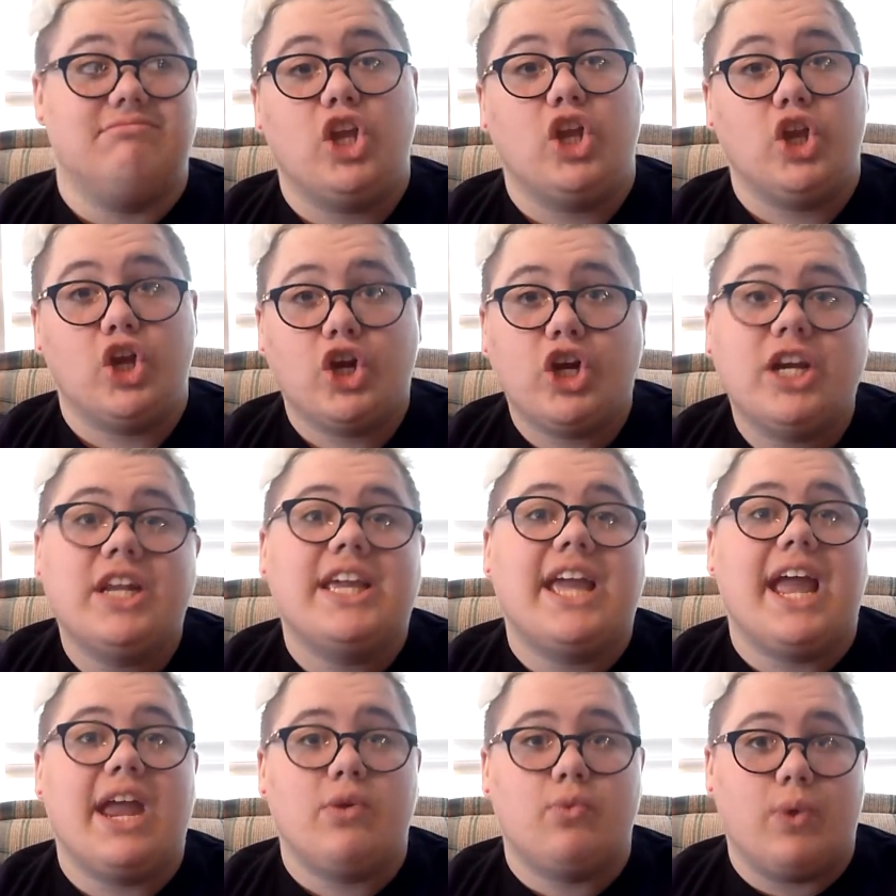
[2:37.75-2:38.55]
You're gonna
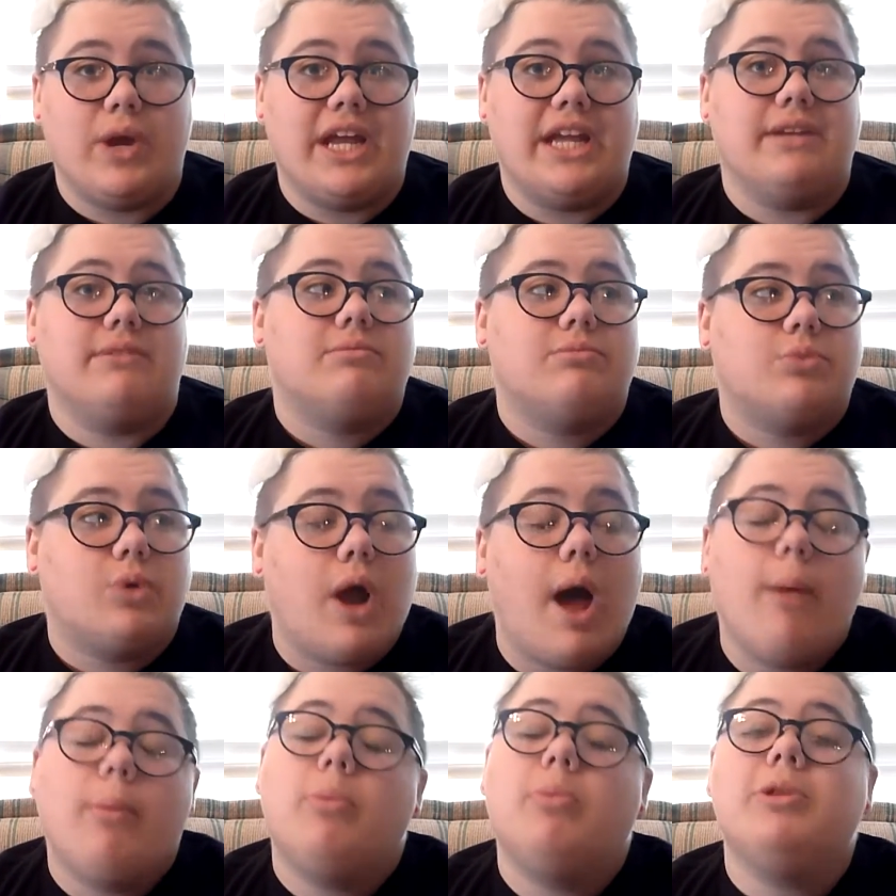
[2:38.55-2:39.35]
gain weight,
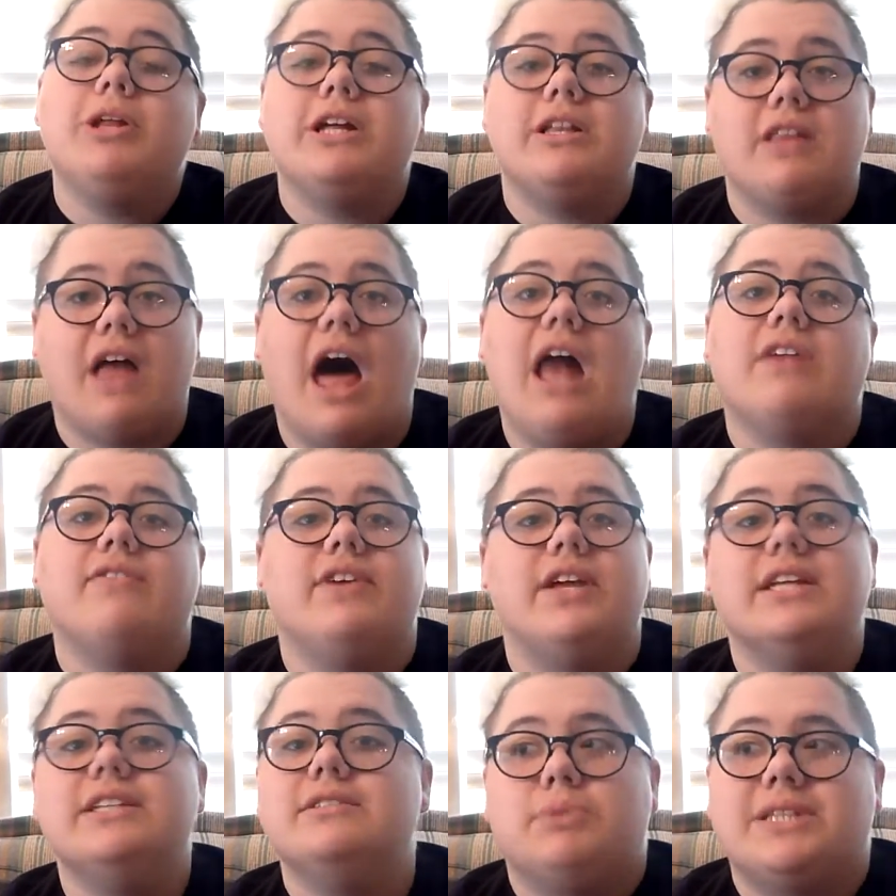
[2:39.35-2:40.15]
probably a lot of
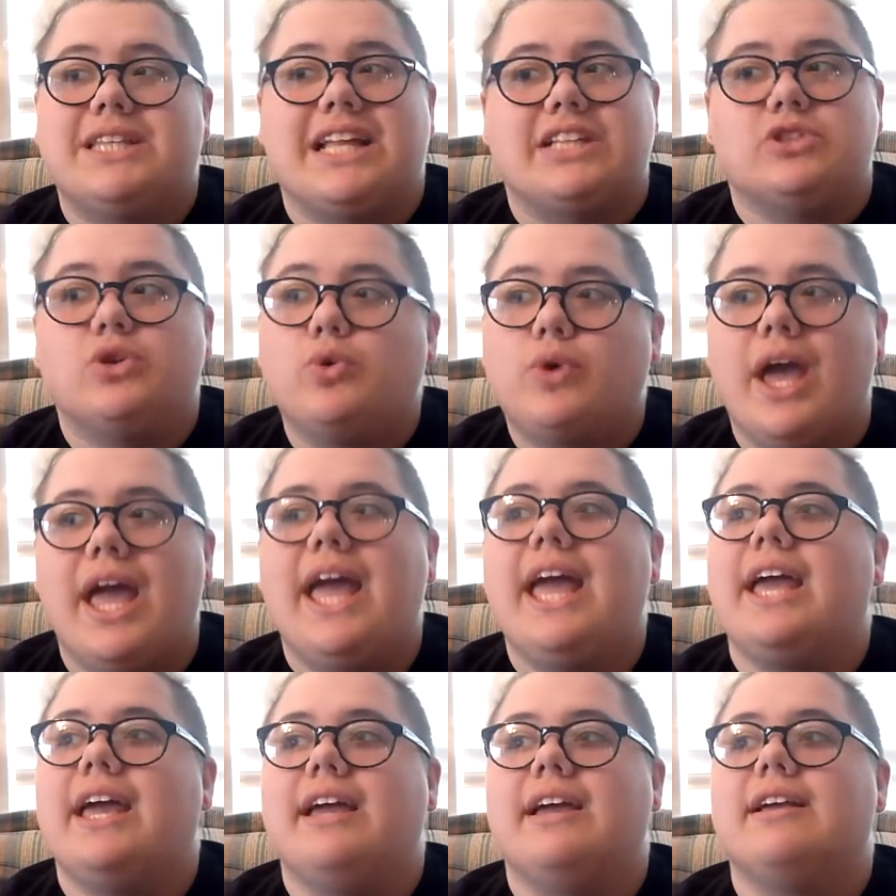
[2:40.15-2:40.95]
it, but that's
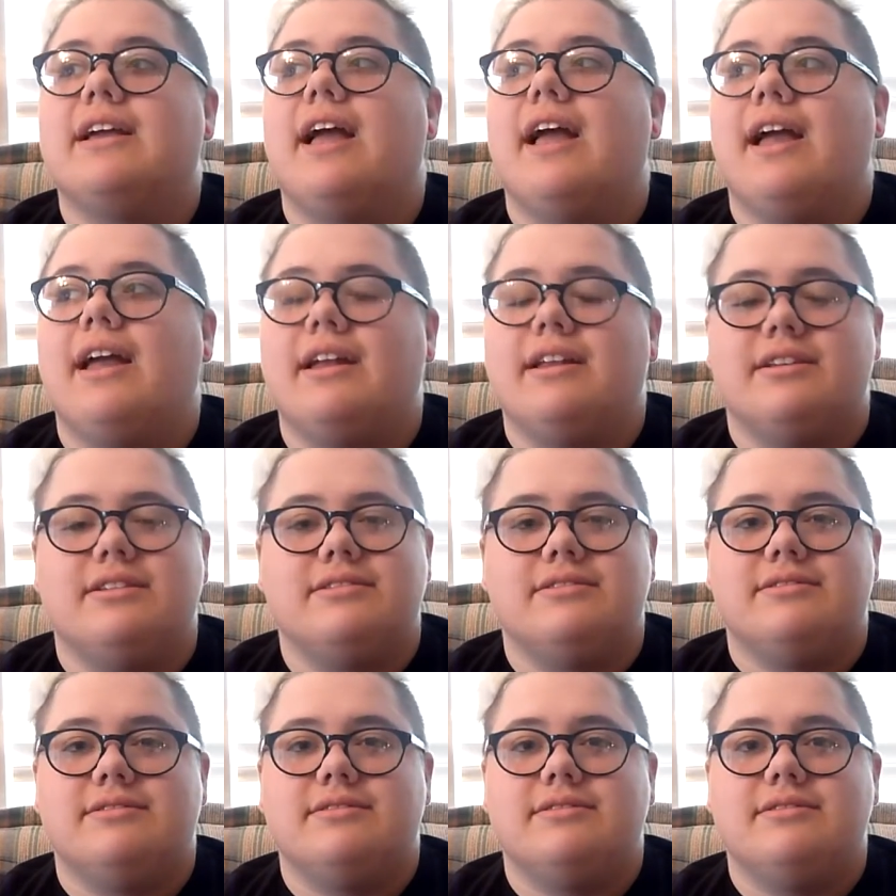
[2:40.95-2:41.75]
okay
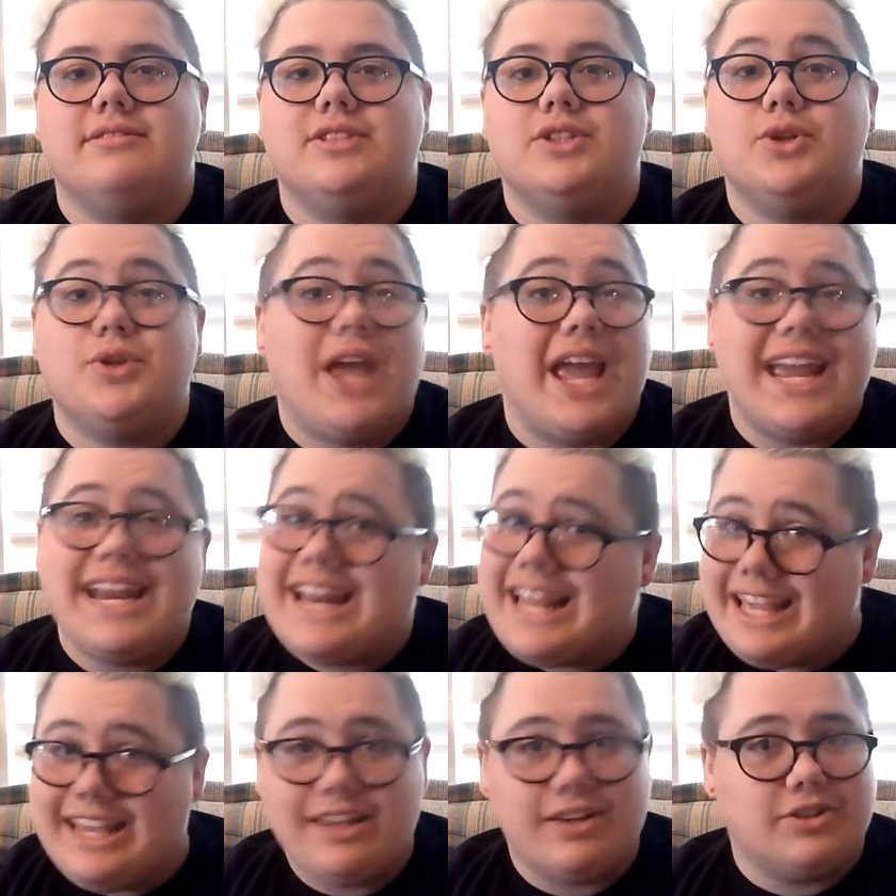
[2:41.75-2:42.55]
and you can't
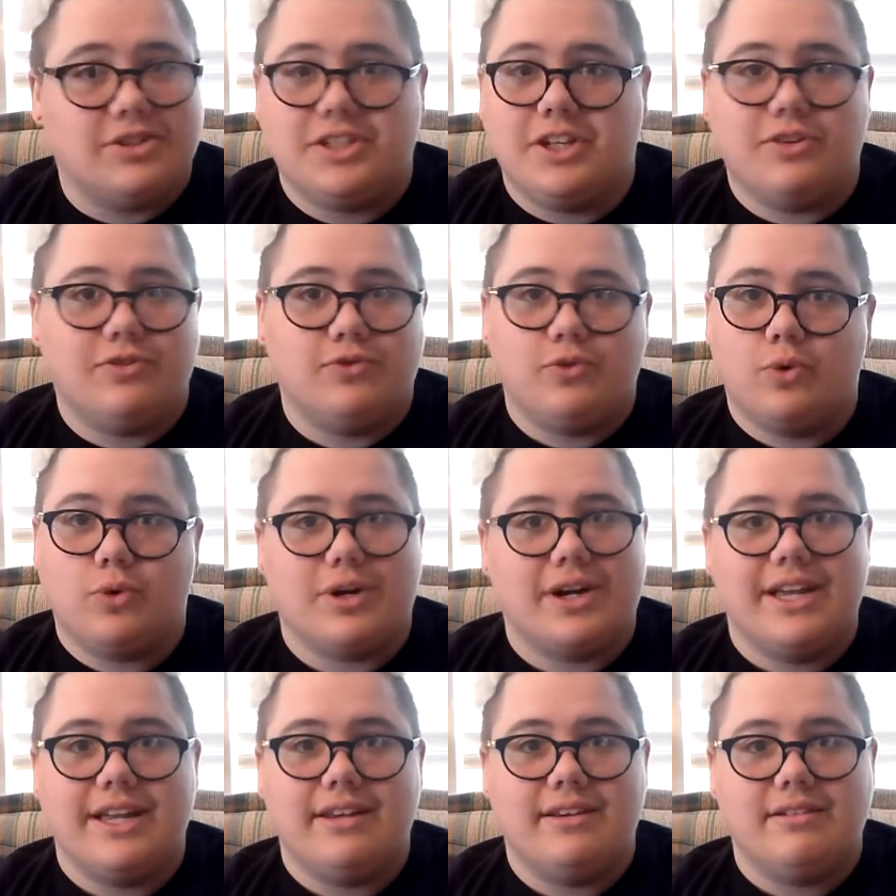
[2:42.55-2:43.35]
hate yourself
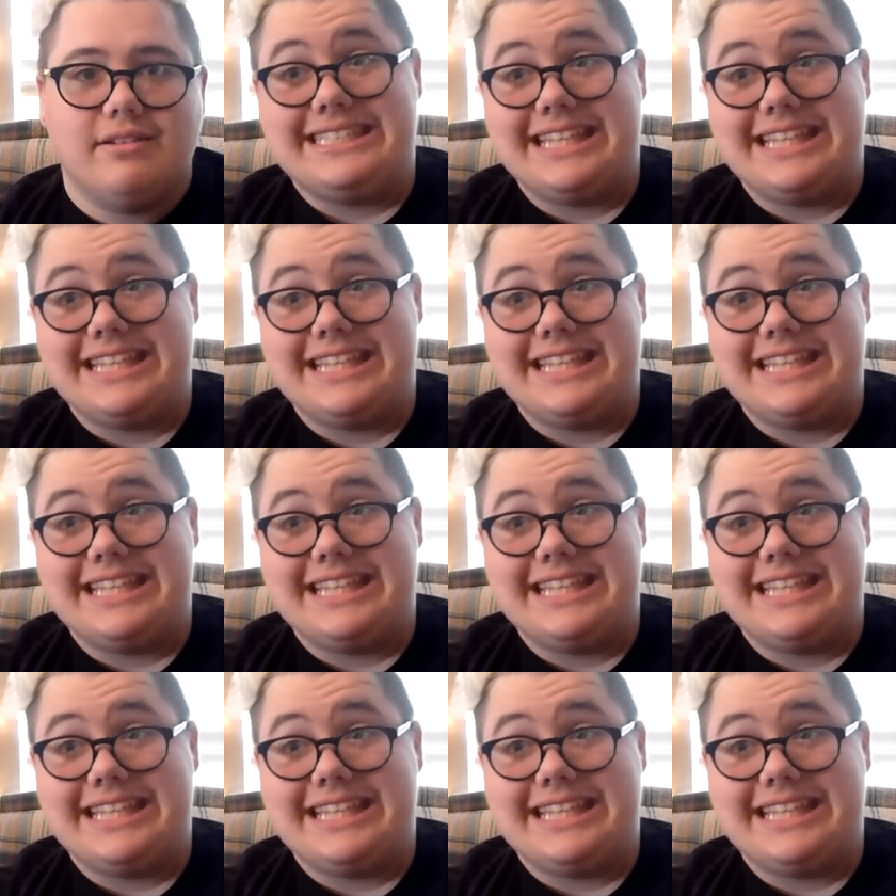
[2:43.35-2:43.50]
for it.